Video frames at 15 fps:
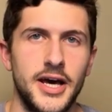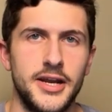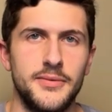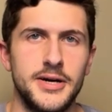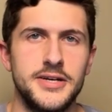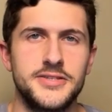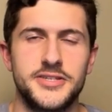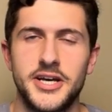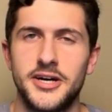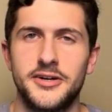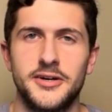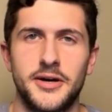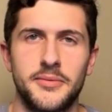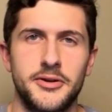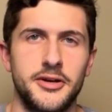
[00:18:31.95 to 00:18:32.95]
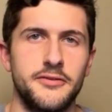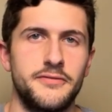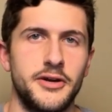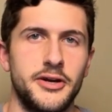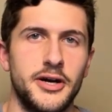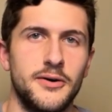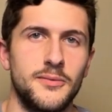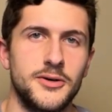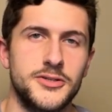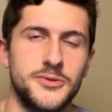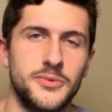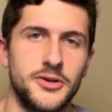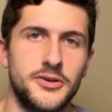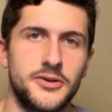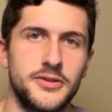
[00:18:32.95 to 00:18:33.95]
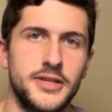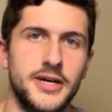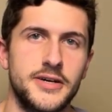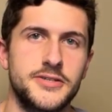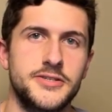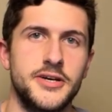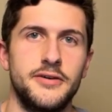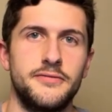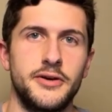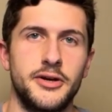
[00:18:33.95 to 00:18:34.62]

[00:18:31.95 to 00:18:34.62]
Anyways, yeah, I'm going to go figure out what to work on next,